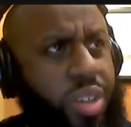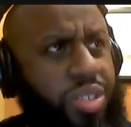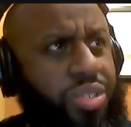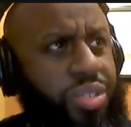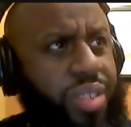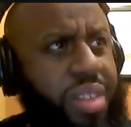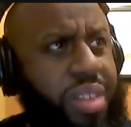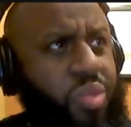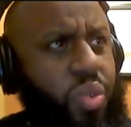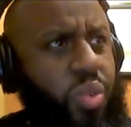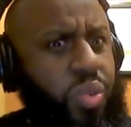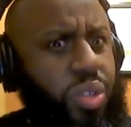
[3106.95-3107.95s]
Extreme
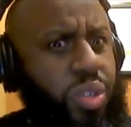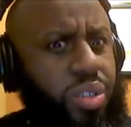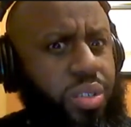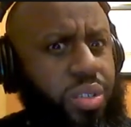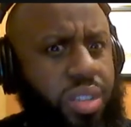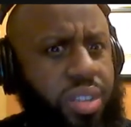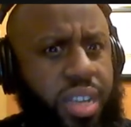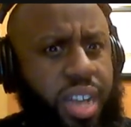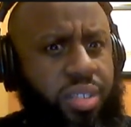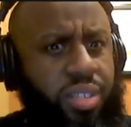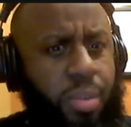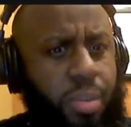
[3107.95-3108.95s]
Rules is usually in
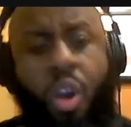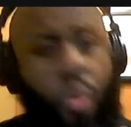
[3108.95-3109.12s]
October.